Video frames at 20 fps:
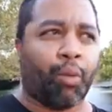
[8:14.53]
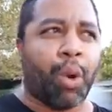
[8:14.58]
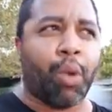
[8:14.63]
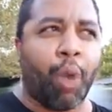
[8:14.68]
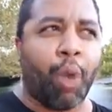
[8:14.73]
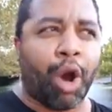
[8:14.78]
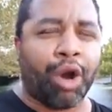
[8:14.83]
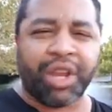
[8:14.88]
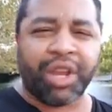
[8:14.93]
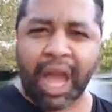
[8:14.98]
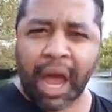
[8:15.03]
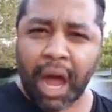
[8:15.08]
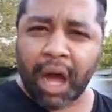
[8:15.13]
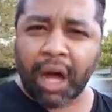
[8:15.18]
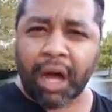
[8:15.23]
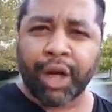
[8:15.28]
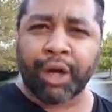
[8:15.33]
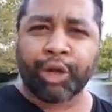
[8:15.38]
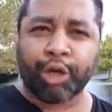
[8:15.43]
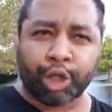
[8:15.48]
We weren't
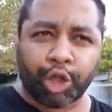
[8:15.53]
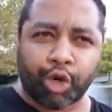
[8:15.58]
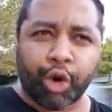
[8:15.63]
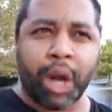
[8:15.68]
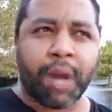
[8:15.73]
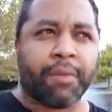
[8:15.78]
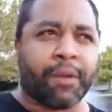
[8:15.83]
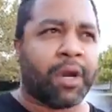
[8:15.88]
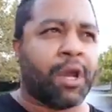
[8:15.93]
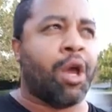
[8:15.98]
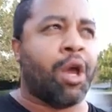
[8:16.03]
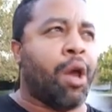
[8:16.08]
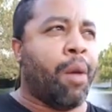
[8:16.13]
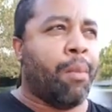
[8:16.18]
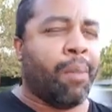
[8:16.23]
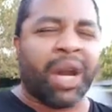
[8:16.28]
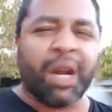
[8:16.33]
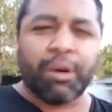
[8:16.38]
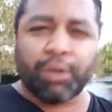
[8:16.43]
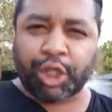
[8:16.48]
yelling or screaming,
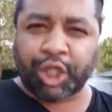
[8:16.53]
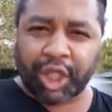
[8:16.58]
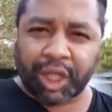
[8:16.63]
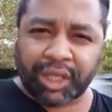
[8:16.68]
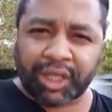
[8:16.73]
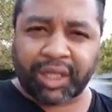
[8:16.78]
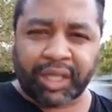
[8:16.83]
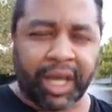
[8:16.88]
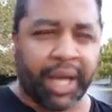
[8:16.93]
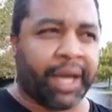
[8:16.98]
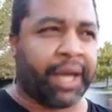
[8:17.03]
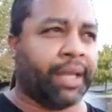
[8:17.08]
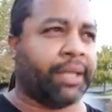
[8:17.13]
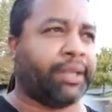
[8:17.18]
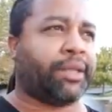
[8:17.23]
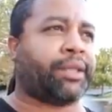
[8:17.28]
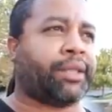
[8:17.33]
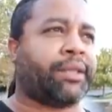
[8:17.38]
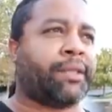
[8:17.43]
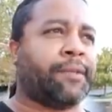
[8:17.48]
but it was just
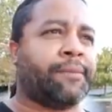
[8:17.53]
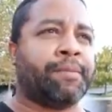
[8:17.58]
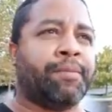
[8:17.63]
tense.